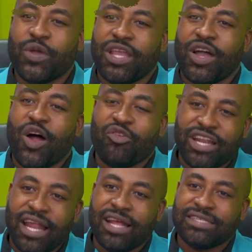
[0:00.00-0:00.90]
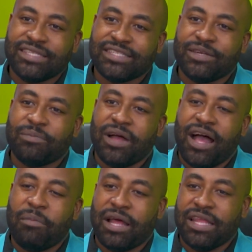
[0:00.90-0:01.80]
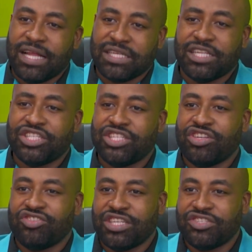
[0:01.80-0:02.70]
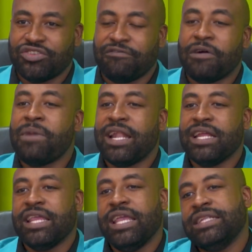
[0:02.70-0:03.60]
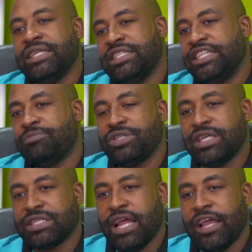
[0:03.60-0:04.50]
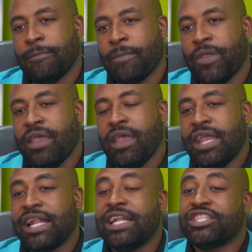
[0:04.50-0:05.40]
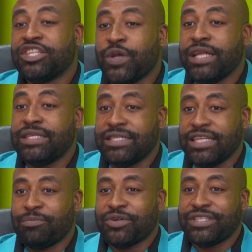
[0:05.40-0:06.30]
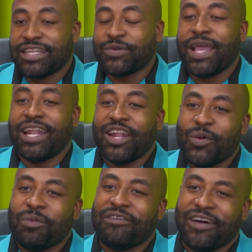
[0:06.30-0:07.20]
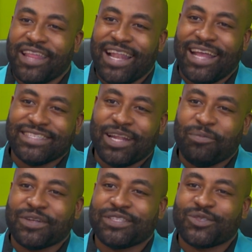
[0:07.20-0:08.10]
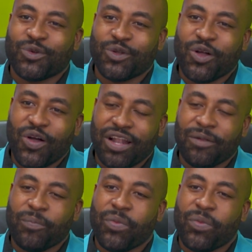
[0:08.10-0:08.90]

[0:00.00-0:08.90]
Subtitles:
We already had a system at the National Children's Registry for manning the 888 protect line. In addition to 888 protect, we had a number of other lines that persons could call.